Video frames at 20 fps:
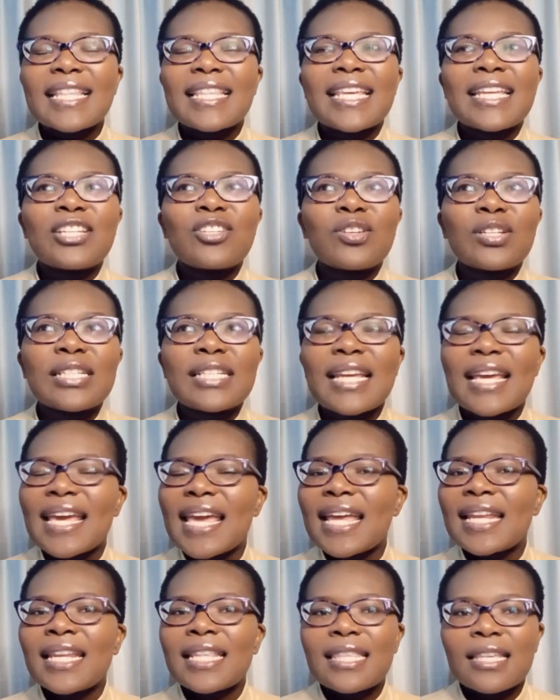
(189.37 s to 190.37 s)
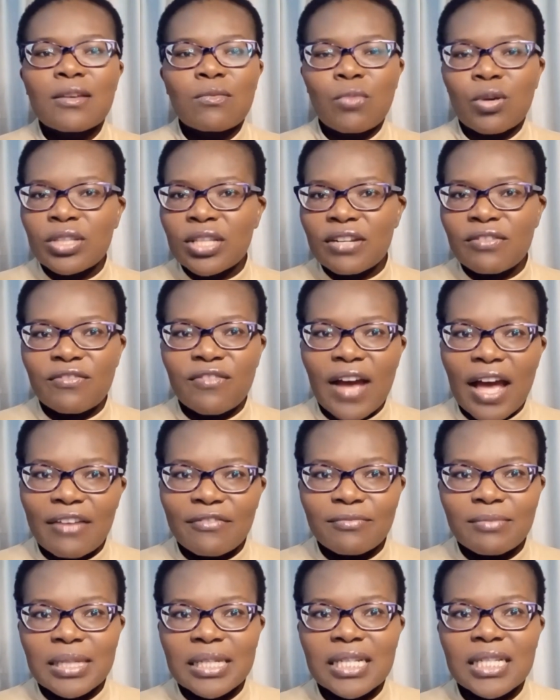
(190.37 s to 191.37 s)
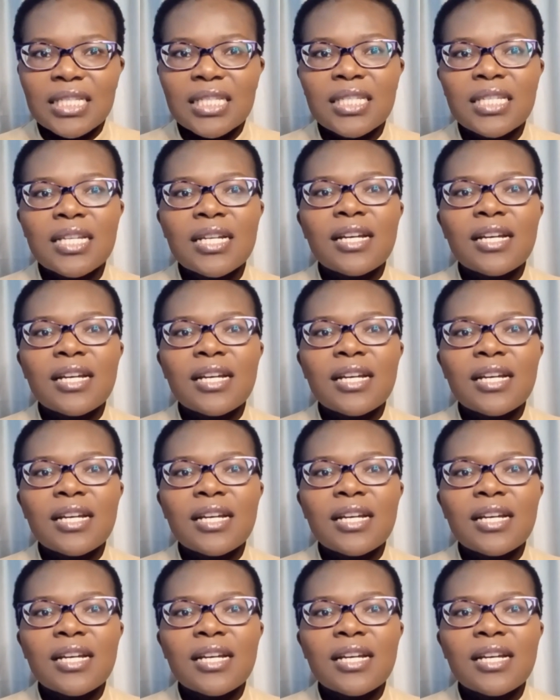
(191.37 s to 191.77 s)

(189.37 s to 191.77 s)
they don't take anything more than 5 minutes.